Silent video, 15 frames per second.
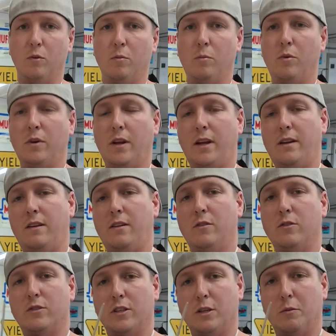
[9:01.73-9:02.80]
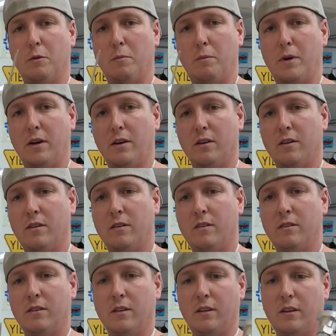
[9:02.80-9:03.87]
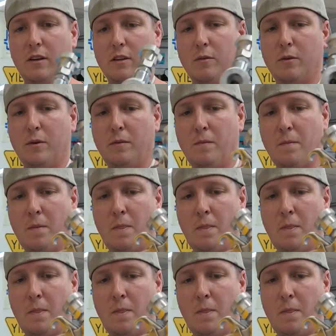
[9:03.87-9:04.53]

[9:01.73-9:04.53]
1.8 needle, it's a little bit bigger than the other one.